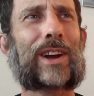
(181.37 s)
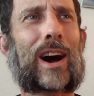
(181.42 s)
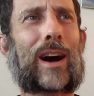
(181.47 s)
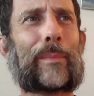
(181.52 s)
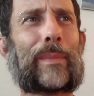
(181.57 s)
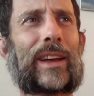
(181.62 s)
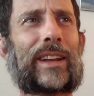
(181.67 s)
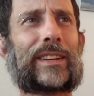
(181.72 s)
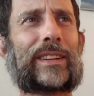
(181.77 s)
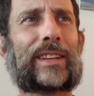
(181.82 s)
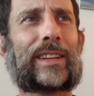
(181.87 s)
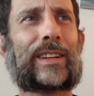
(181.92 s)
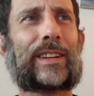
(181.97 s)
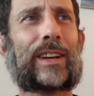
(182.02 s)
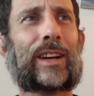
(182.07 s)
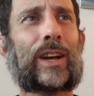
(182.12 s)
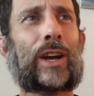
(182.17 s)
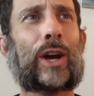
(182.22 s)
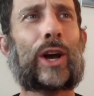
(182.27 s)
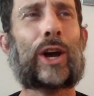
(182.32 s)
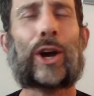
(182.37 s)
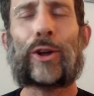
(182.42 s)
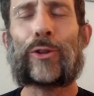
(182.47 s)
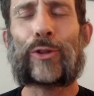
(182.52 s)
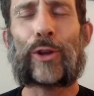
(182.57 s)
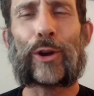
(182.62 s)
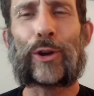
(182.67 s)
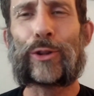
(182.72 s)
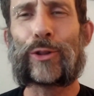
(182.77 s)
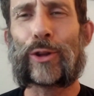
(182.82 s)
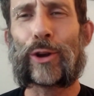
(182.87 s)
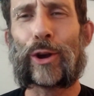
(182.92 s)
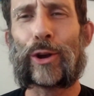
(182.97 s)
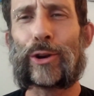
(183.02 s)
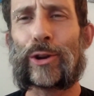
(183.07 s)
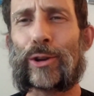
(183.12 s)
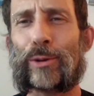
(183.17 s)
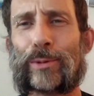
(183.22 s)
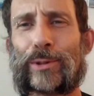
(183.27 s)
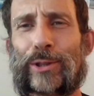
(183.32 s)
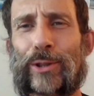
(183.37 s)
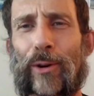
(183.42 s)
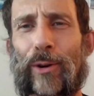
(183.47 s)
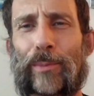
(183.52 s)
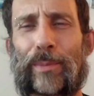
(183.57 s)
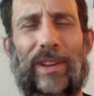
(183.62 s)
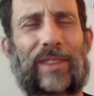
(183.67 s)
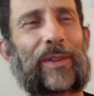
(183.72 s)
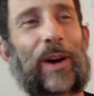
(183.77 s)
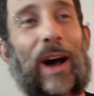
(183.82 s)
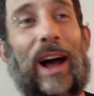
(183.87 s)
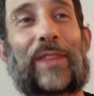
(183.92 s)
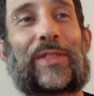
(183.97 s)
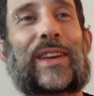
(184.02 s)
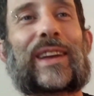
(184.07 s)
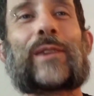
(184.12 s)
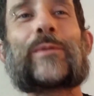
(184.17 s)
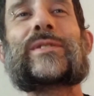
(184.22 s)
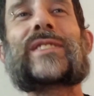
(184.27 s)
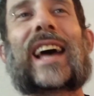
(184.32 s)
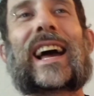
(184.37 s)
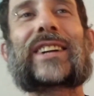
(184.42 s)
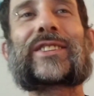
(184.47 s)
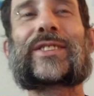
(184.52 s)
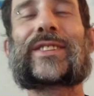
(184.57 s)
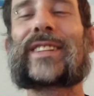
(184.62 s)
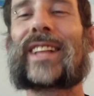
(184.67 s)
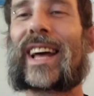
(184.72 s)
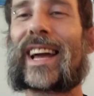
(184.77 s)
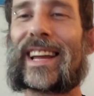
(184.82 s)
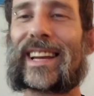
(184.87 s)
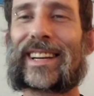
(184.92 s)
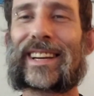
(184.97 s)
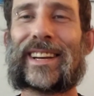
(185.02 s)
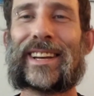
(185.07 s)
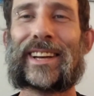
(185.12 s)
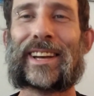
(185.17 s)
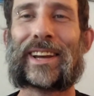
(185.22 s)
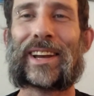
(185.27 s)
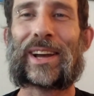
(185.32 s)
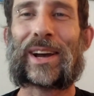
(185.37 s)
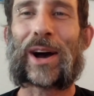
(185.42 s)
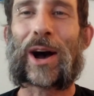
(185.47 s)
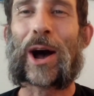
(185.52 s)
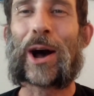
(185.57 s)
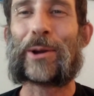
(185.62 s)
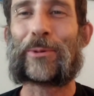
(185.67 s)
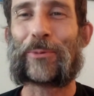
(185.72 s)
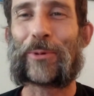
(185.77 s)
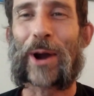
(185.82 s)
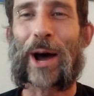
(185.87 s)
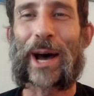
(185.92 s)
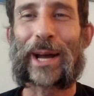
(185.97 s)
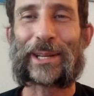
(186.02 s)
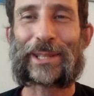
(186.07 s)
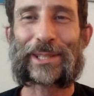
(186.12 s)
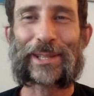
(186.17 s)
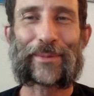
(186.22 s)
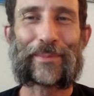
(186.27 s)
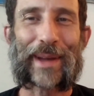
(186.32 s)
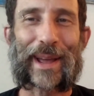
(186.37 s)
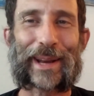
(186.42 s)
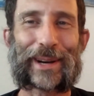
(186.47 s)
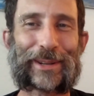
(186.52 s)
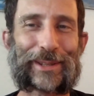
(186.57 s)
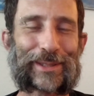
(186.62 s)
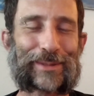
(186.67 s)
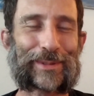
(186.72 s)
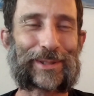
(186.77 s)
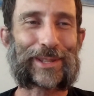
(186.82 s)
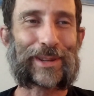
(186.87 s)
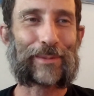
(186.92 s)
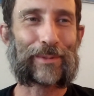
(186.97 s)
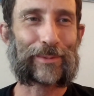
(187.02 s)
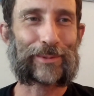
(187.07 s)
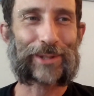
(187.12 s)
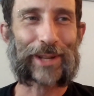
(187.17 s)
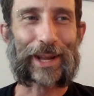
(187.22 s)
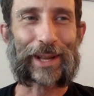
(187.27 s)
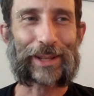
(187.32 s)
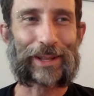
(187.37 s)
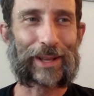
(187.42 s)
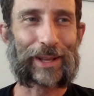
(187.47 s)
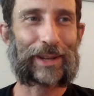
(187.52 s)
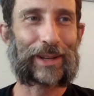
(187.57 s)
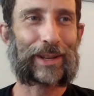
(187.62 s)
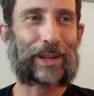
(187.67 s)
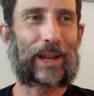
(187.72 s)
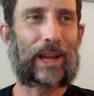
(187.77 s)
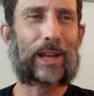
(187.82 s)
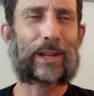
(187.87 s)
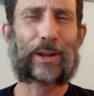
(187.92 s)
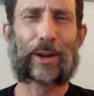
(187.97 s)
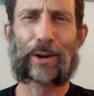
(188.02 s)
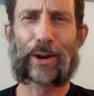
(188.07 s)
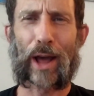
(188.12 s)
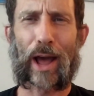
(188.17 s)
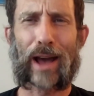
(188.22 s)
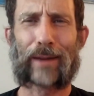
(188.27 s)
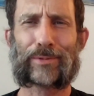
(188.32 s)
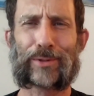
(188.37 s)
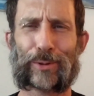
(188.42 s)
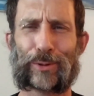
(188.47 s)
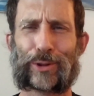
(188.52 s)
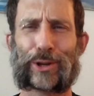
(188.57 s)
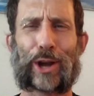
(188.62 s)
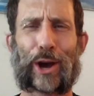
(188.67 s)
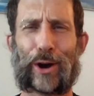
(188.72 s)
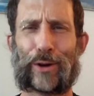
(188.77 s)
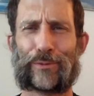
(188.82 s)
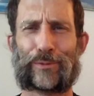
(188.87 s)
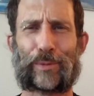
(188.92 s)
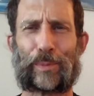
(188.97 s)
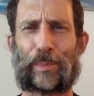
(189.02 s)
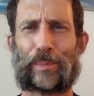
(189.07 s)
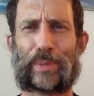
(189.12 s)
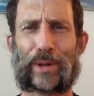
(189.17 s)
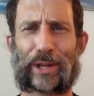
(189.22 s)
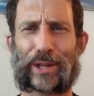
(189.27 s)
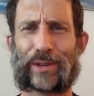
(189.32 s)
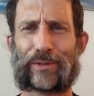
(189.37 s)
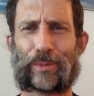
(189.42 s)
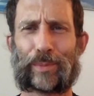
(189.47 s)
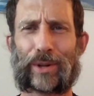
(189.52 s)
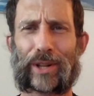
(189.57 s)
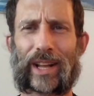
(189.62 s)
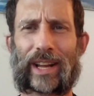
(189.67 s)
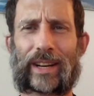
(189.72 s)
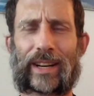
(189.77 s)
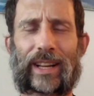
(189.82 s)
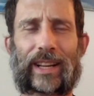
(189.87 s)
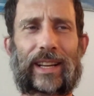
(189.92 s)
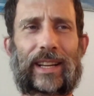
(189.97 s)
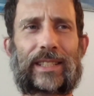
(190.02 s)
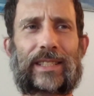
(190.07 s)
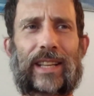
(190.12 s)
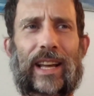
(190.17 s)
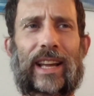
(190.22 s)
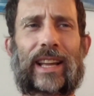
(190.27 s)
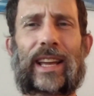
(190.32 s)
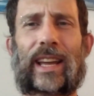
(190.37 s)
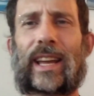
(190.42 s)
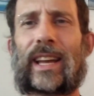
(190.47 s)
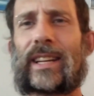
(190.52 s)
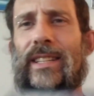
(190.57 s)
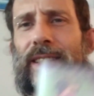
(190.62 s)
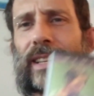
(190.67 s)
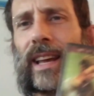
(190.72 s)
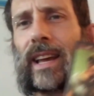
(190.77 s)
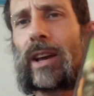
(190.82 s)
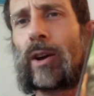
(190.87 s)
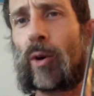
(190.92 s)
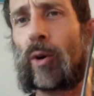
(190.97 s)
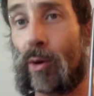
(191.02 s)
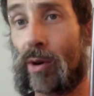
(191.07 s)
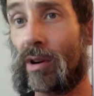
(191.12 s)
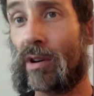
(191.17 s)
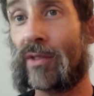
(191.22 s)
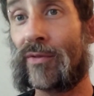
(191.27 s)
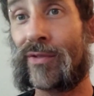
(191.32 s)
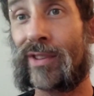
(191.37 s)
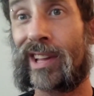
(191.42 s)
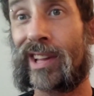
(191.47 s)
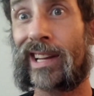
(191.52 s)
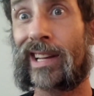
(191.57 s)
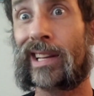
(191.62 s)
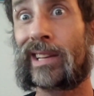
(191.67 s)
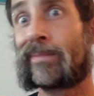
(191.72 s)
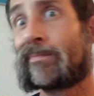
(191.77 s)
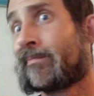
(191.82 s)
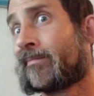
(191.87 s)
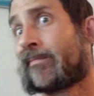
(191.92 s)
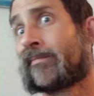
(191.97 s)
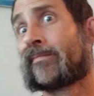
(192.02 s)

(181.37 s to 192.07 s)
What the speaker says: commented, the ending was so unbelievable. I think it was actually, like, on Rotten Tomatoes, where someone was like, and an absolutely unbelievable ending. It's like, it's a horror flick.